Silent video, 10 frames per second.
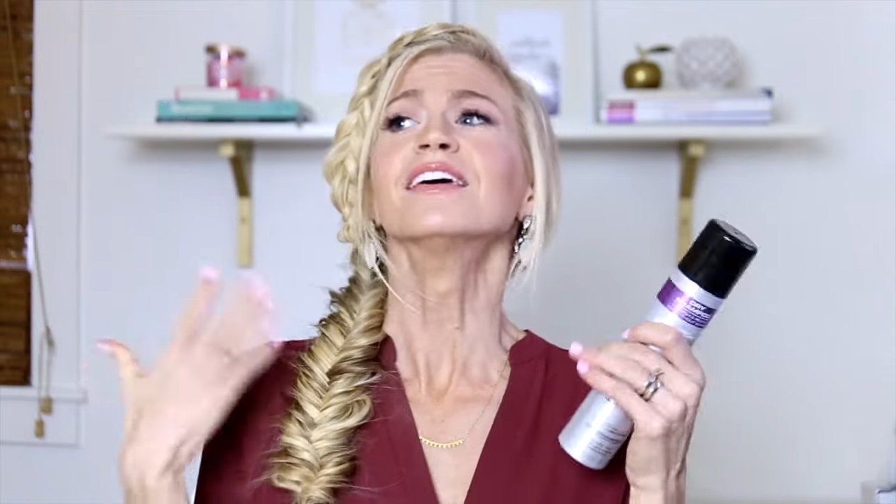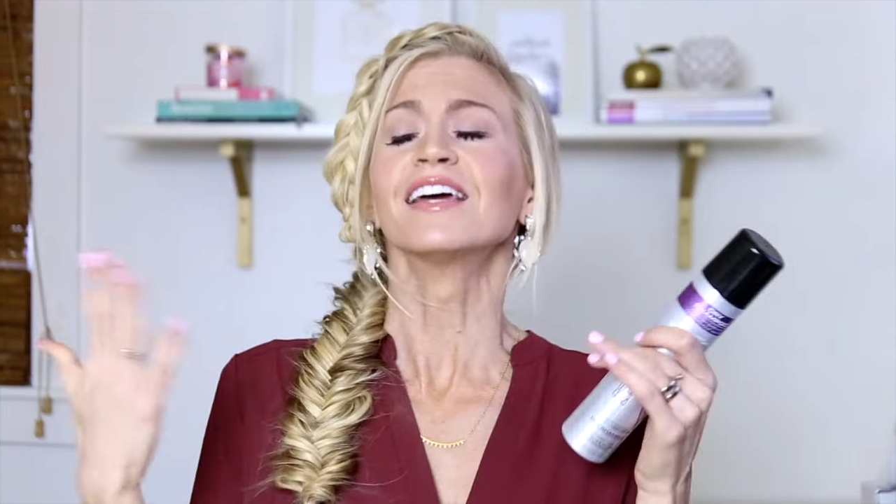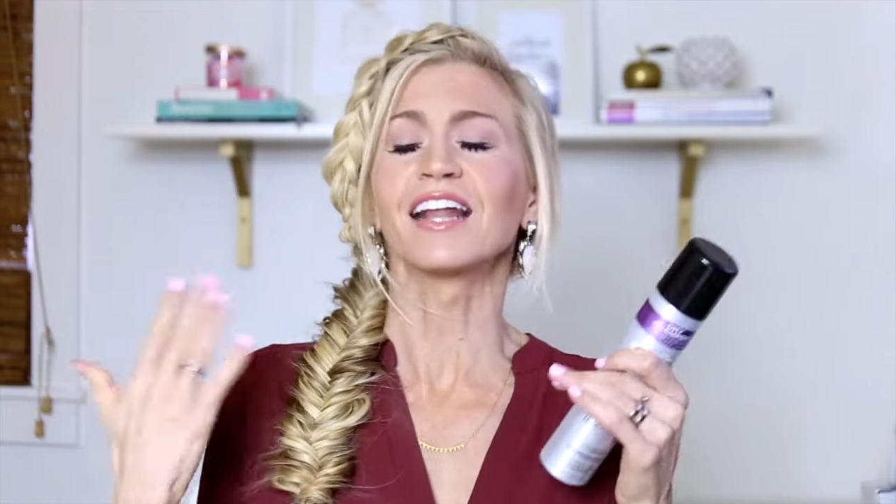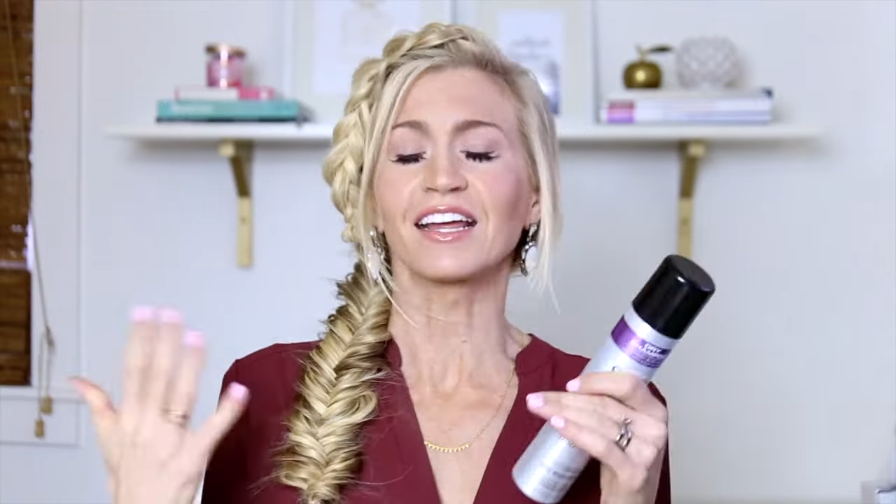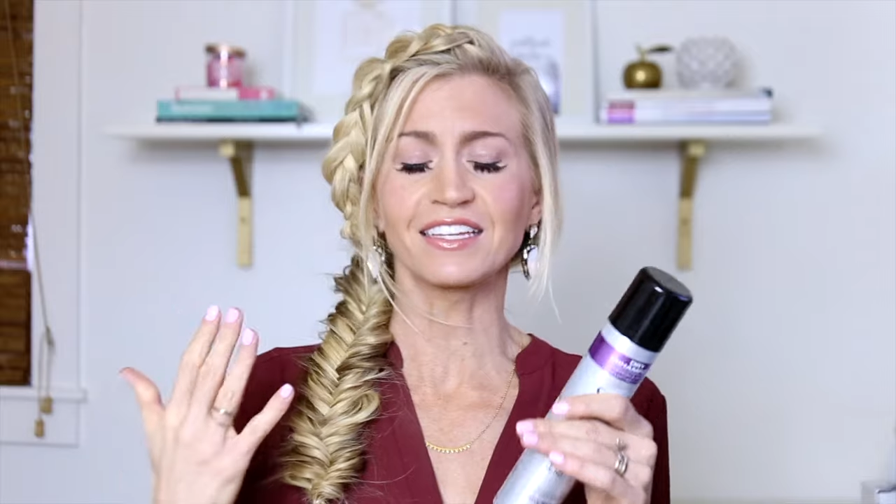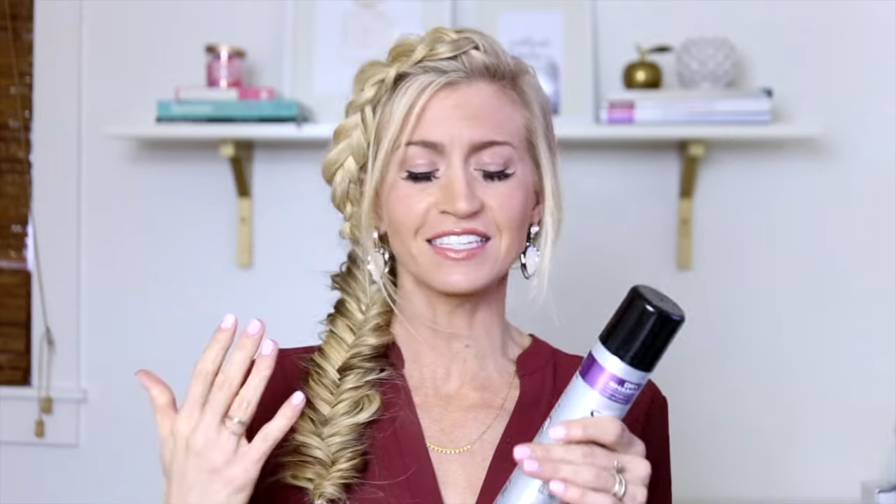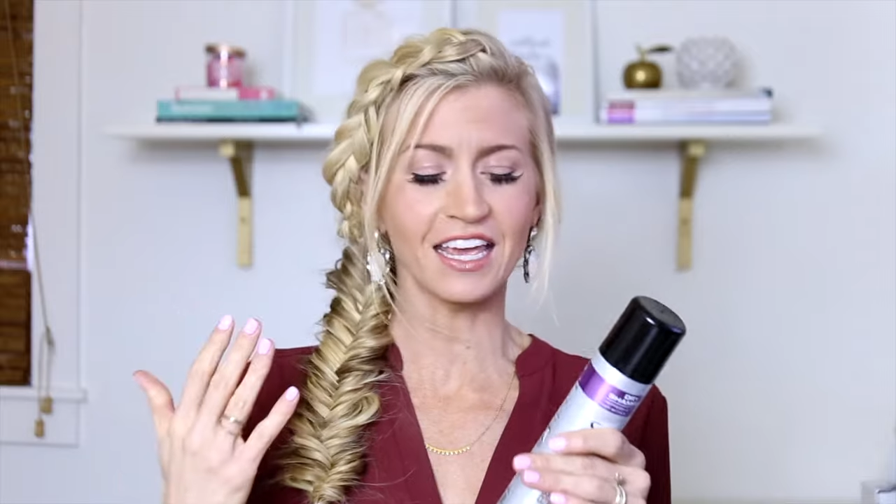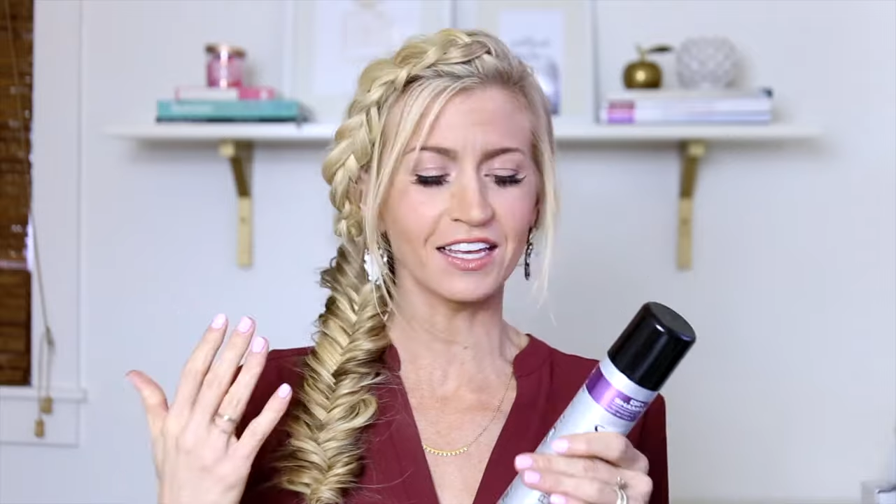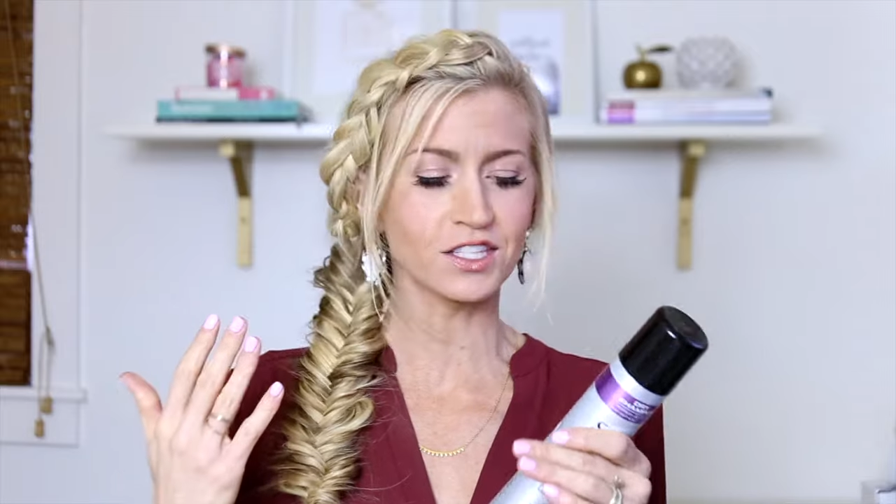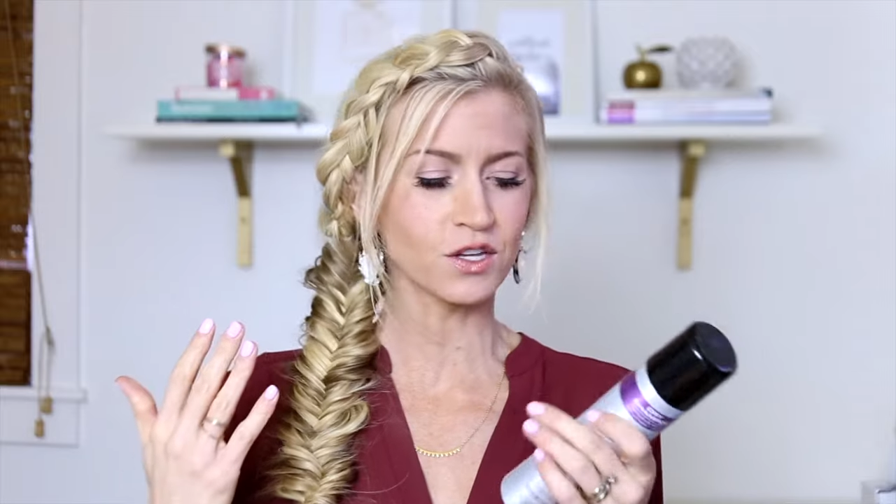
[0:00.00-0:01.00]
And I
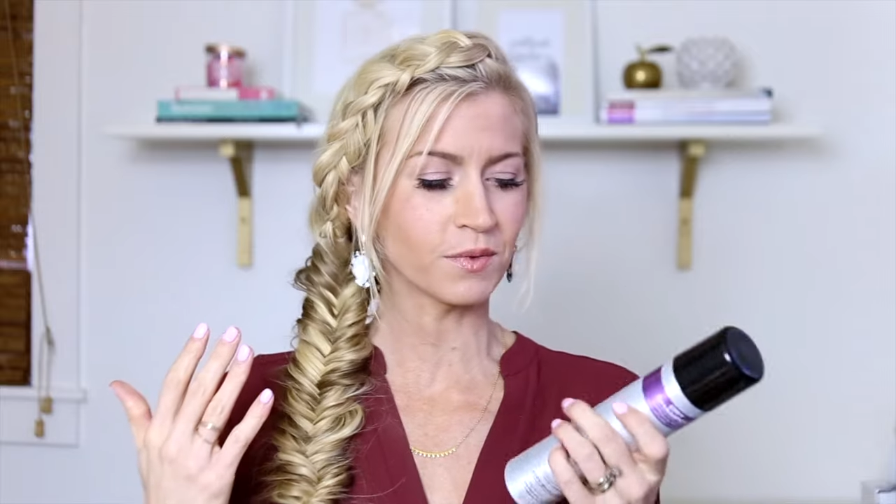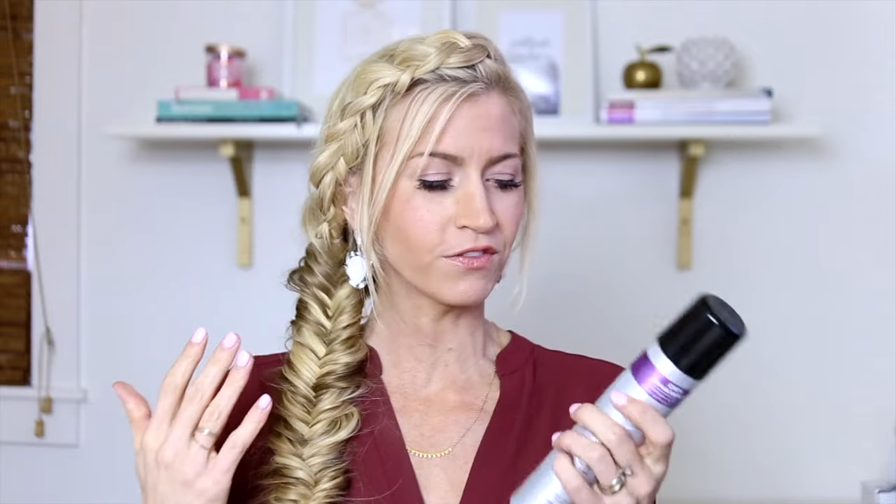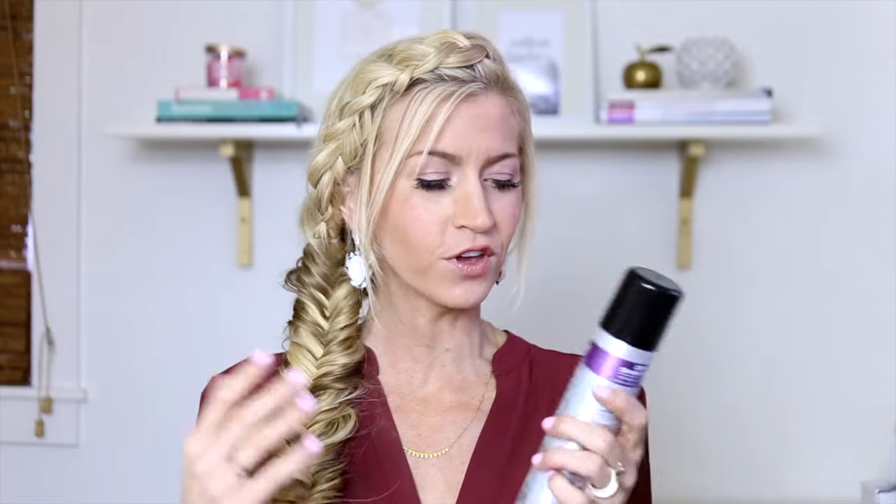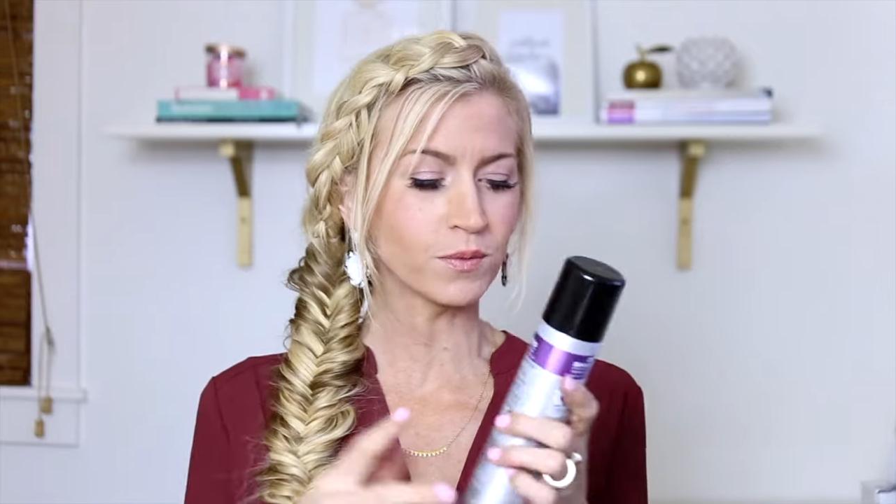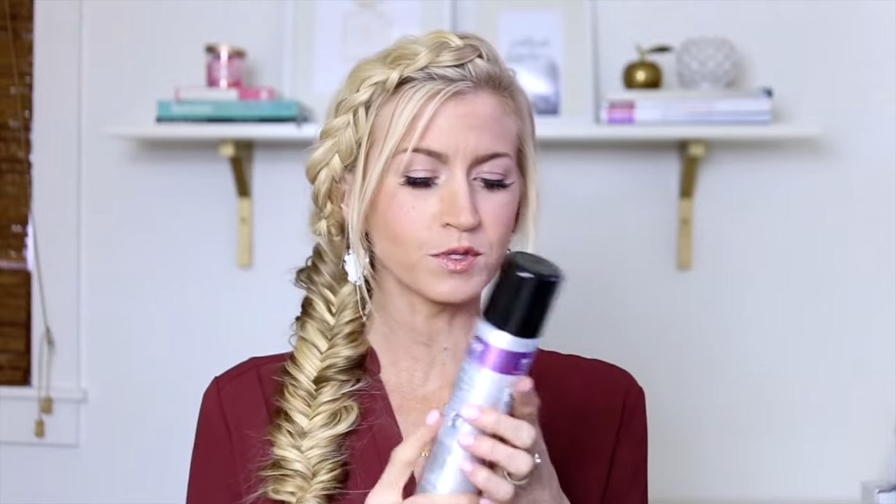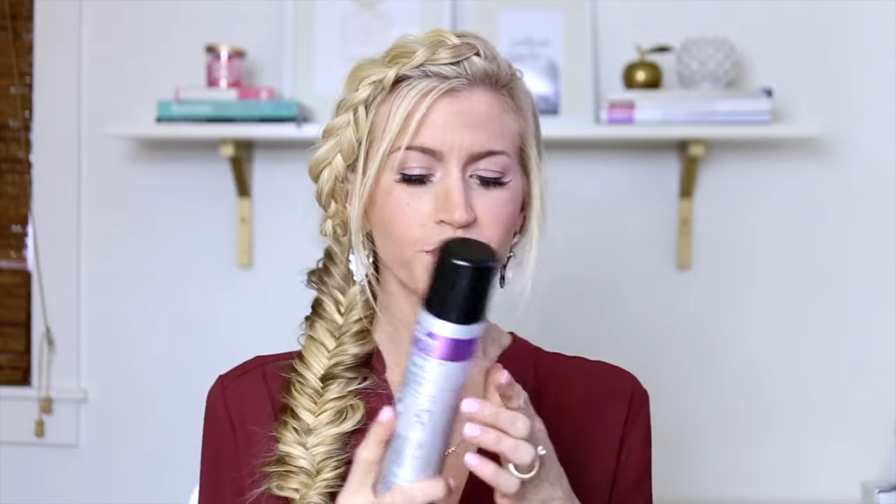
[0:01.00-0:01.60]
take in so many fumes,